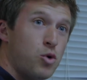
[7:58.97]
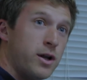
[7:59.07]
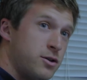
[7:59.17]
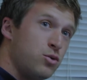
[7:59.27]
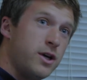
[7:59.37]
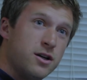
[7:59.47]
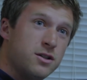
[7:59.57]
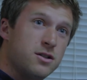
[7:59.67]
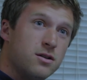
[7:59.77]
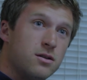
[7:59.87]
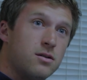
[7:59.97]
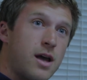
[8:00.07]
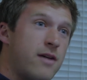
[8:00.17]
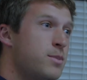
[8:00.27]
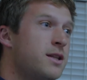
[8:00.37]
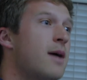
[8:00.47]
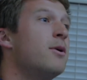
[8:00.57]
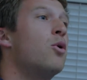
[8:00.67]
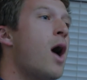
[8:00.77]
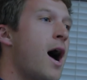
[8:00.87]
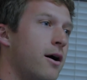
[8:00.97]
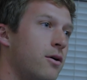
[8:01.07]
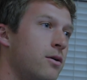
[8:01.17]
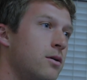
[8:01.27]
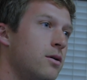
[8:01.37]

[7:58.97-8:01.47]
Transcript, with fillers: what, two years? Haven't beat them in a while, all